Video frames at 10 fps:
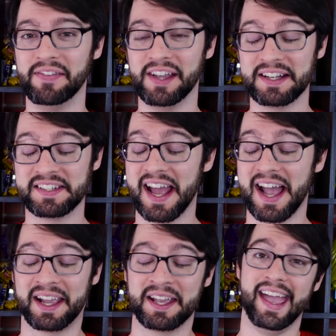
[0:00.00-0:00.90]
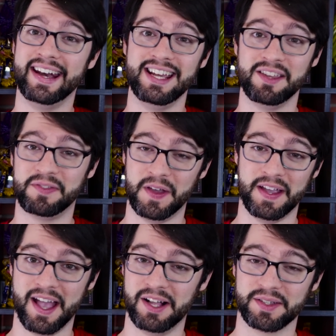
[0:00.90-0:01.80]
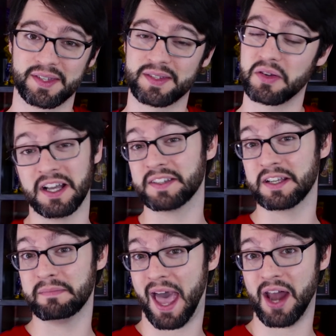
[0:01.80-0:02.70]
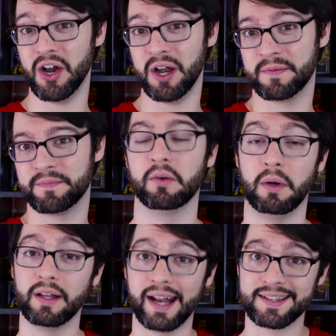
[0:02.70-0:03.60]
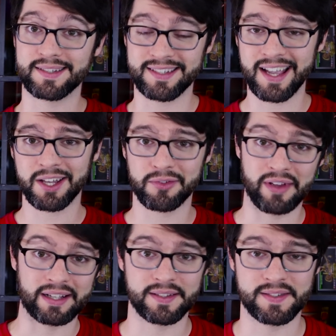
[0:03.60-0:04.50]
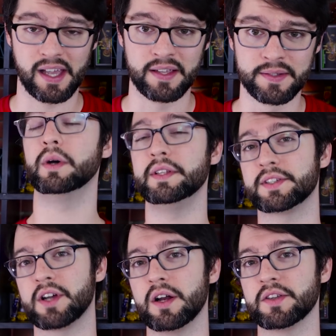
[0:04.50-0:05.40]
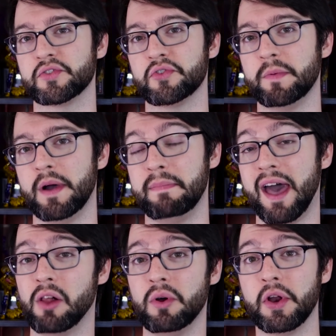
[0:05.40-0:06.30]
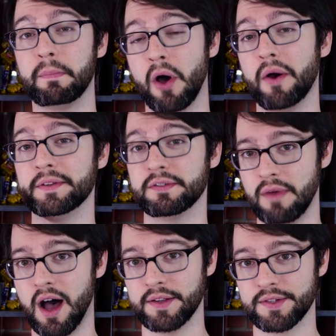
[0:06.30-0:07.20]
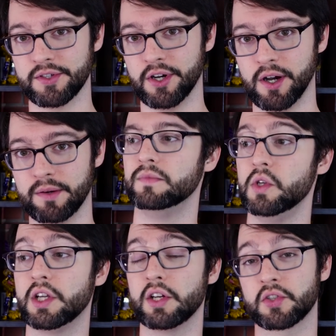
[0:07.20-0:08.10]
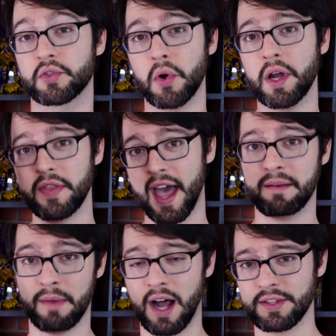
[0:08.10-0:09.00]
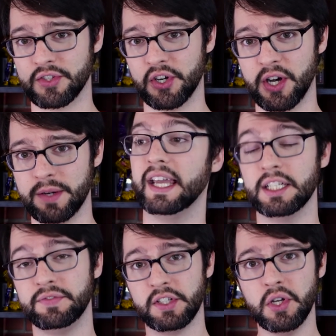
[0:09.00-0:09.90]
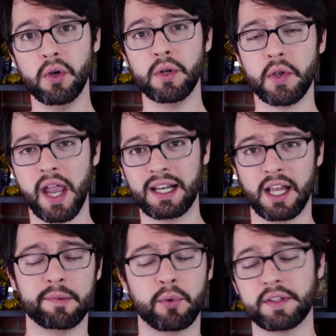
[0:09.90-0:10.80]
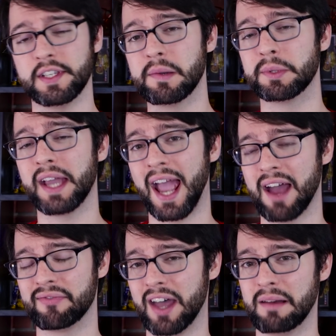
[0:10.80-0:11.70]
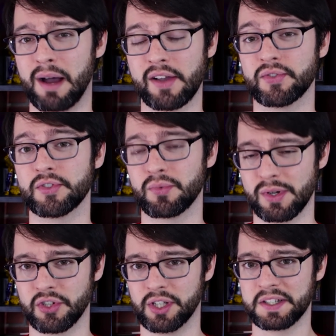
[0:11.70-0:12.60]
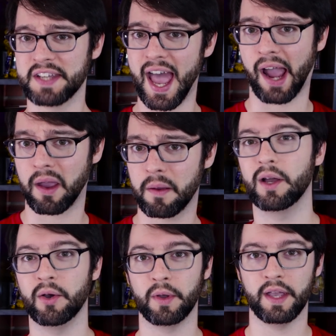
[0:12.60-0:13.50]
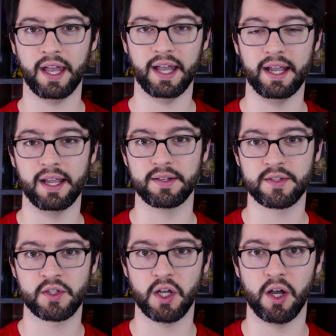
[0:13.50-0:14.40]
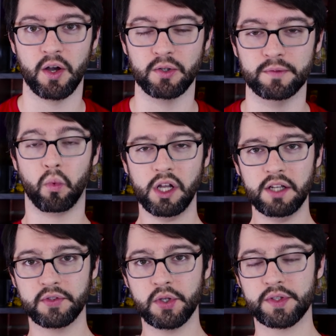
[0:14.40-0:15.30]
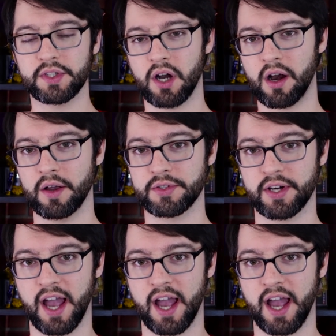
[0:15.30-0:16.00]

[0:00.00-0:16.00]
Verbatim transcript: and they attack anything else. Does it matter? Well, it has a second effect It says, when this card is destroyed by battle with an opponent's monster, you can destroy that monster, and if you do, you gain life points equal to half that monster's original attack. Okay, so one of two scenarios are